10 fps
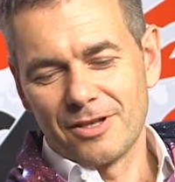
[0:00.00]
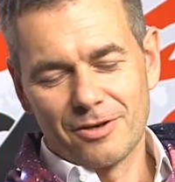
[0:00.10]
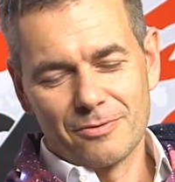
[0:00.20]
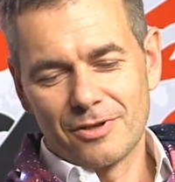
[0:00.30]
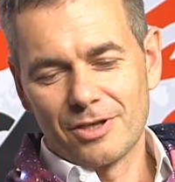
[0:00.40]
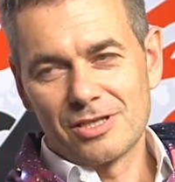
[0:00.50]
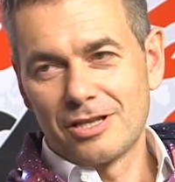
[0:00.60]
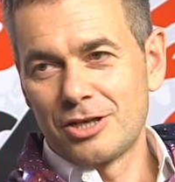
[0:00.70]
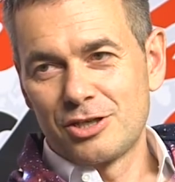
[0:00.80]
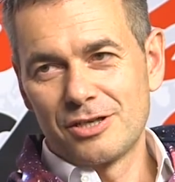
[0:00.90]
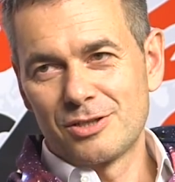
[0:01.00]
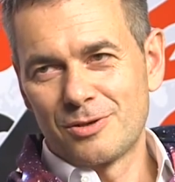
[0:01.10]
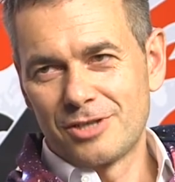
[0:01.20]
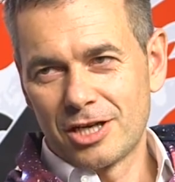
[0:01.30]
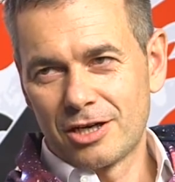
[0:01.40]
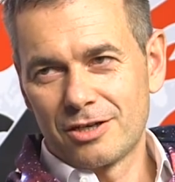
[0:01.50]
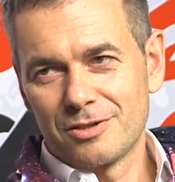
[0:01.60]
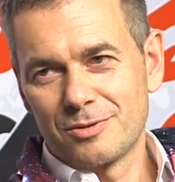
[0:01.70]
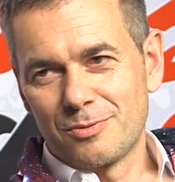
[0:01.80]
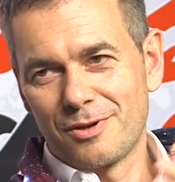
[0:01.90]
you know, whether it's lunches or
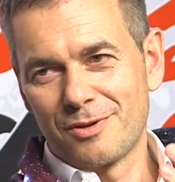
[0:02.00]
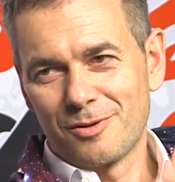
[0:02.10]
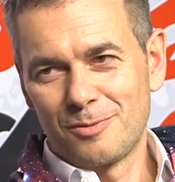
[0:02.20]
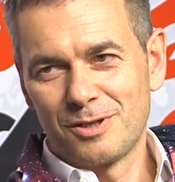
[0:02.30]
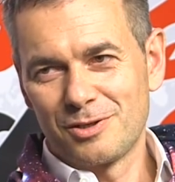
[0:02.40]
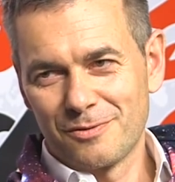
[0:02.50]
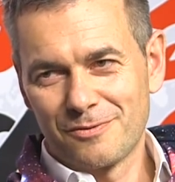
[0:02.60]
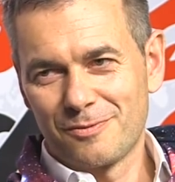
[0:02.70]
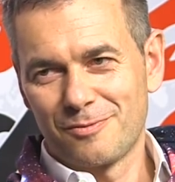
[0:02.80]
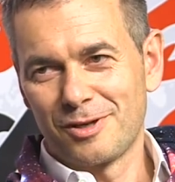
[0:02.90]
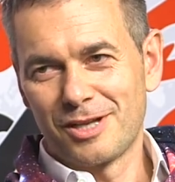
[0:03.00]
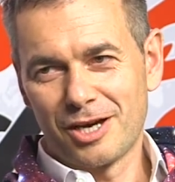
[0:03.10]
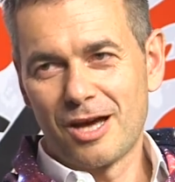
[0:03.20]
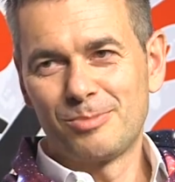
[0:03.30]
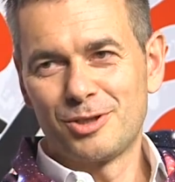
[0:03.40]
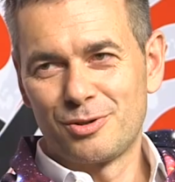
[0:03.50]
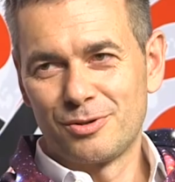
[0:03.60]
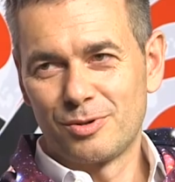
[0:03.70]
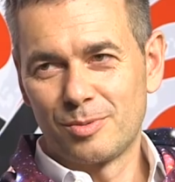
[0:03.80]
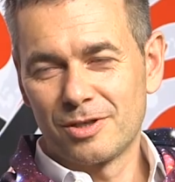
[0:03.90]
dinners with a bunch of really accomplished
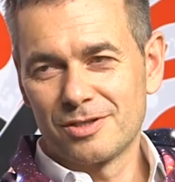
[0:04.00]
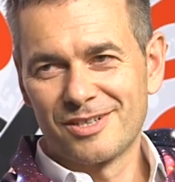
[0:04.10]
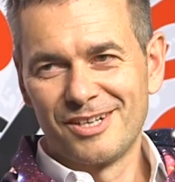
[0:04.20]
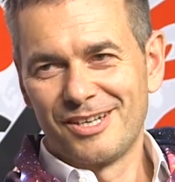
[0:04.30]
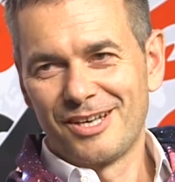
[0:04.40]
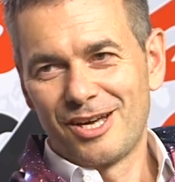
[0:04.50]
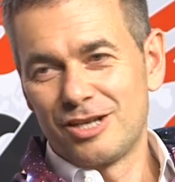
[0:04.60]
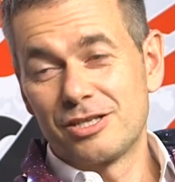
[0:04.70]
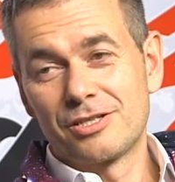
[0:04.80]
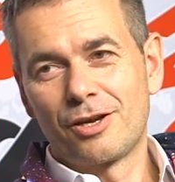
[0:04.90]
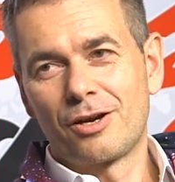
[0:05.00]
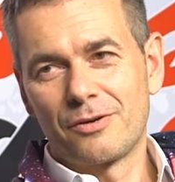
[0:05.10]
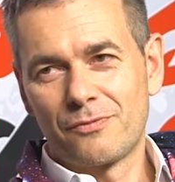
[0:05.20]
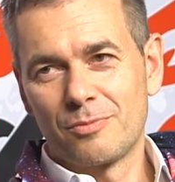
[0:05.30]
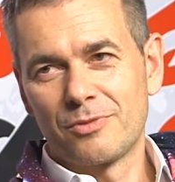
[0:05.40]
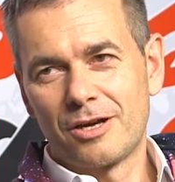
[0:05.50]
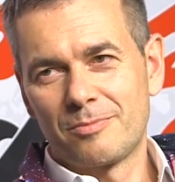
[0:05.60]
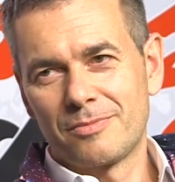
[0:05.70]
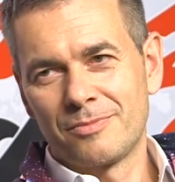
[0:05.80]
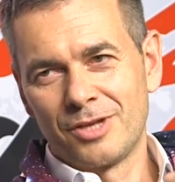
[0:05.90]
YouTubers and just hearing from
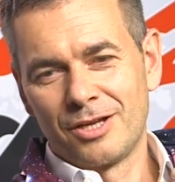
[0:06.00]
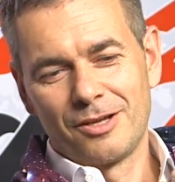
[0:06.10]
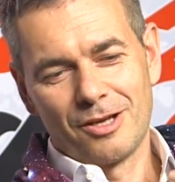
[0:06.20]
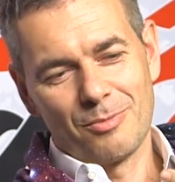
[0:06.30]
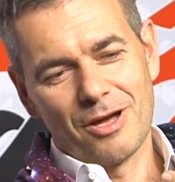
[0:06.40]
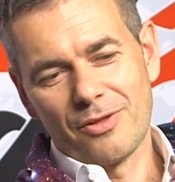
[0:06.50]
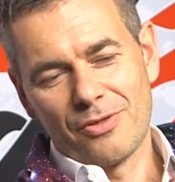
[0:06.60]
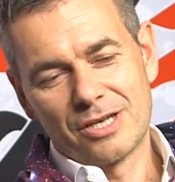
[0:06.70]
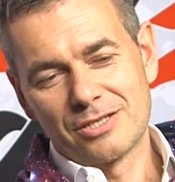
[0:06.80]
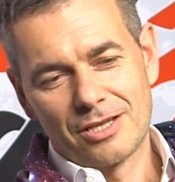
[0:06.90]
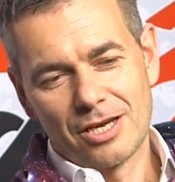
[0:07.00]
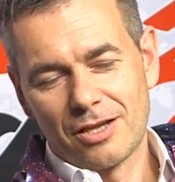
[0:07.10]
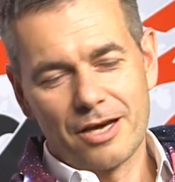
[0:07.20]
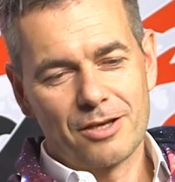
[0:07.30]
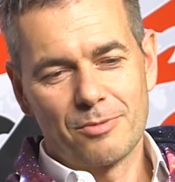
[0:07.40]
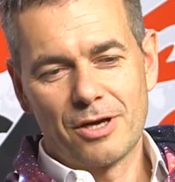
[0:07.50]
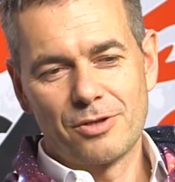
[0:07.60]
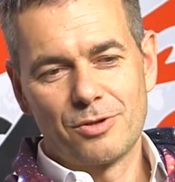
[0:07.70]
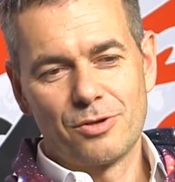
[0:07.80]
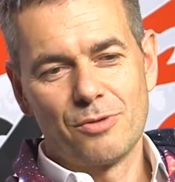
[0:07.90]
them about the things that they like about
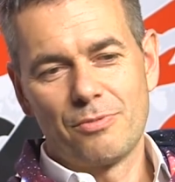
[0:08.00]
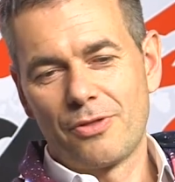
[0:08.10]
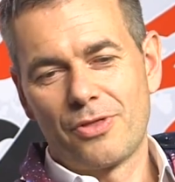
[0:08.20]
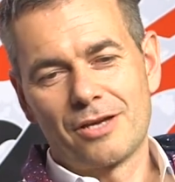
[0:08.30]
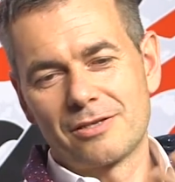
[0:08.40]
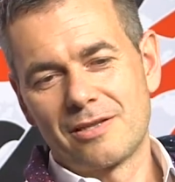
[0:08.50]
YouTube, the things